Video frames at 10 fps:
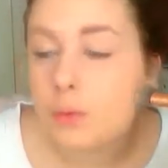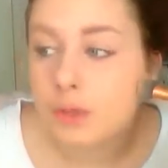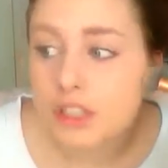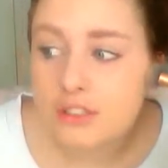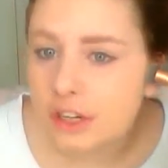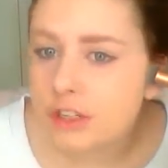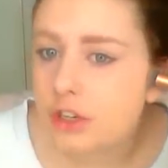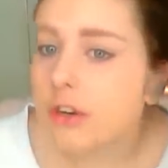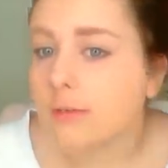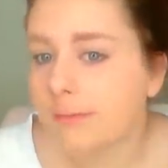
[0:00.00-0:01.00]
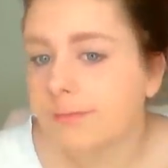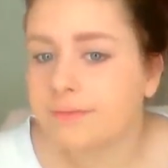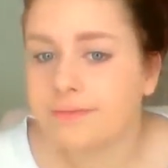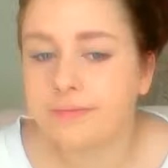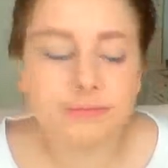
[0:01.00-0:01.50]
Which is very true.
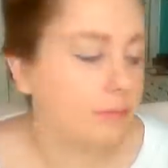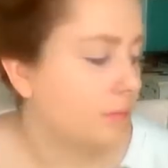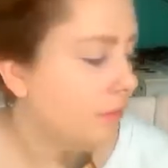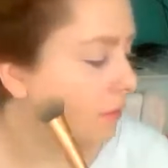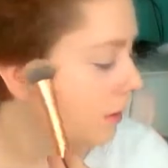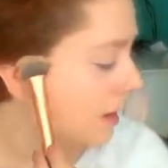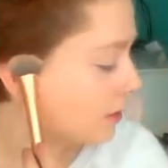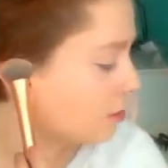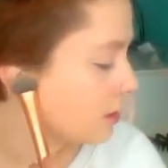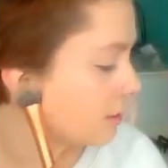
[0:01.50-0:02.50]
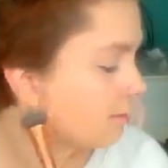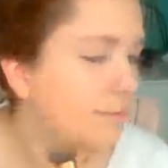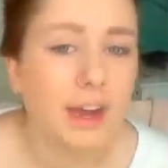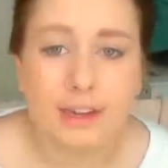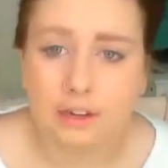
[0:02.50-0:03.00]
Actually,
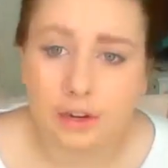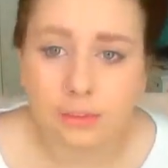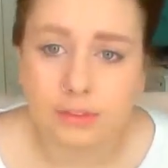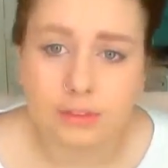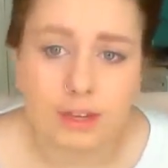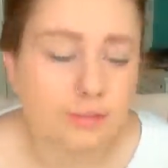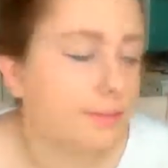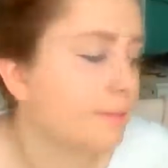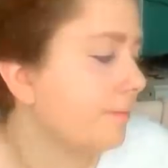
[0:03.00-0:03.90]
I agree with that.